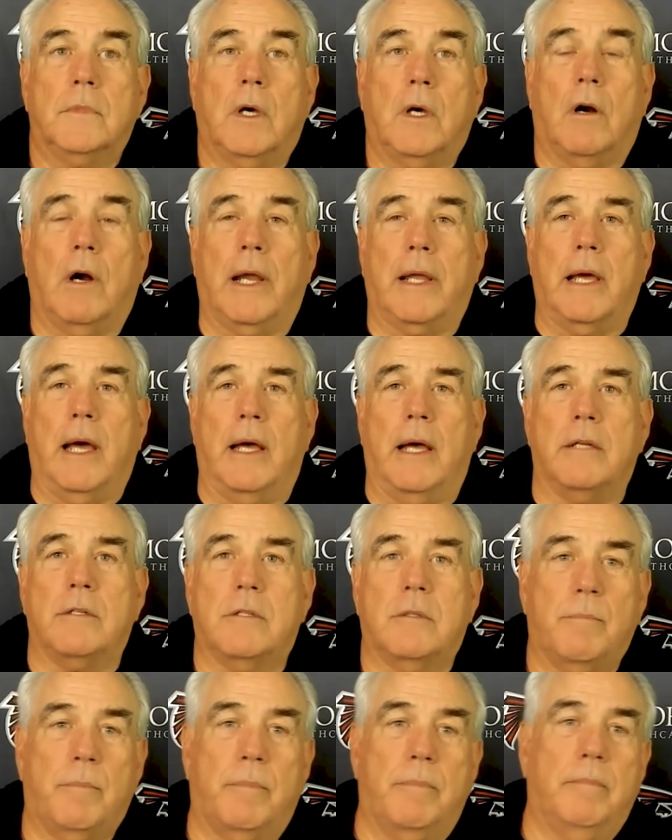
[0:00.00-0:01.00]
All right,
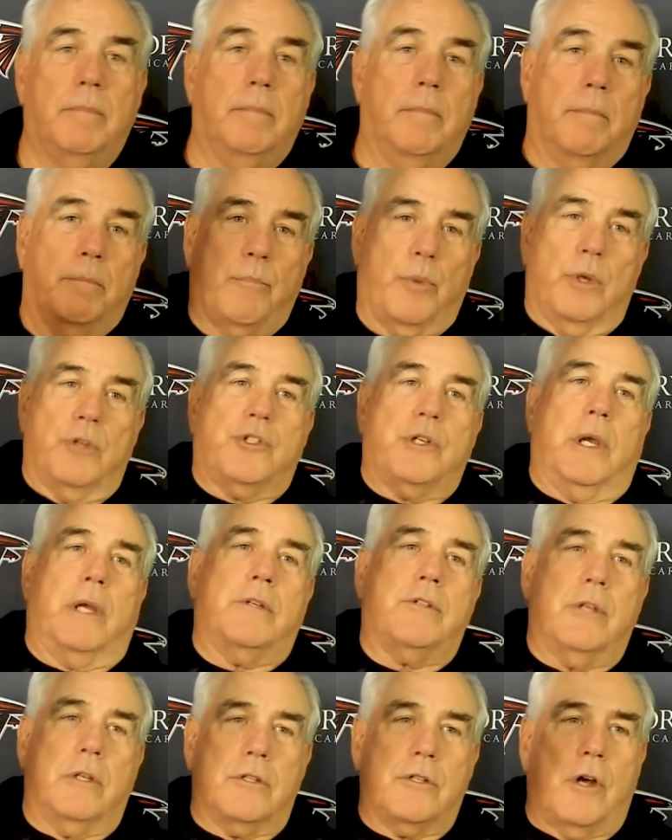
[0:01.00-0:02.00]
guys. Oh.
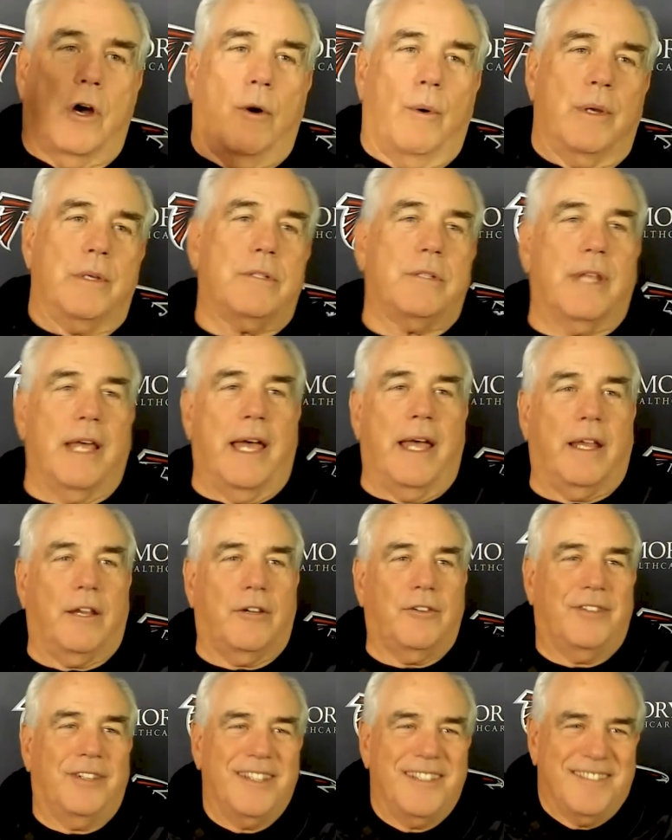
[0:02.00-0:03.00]
Appreciate you as always.
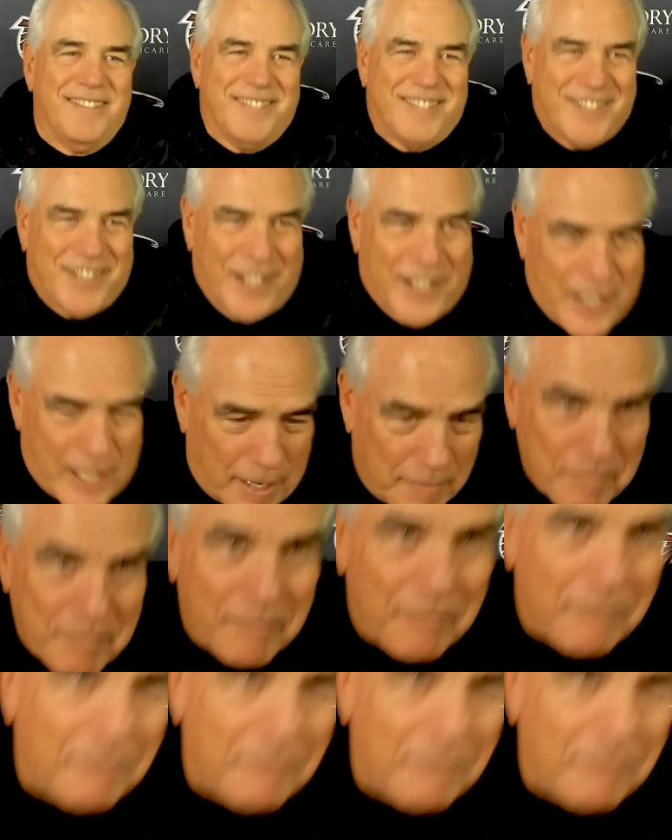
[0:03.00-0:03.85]
Thanks. Yeah. See ya.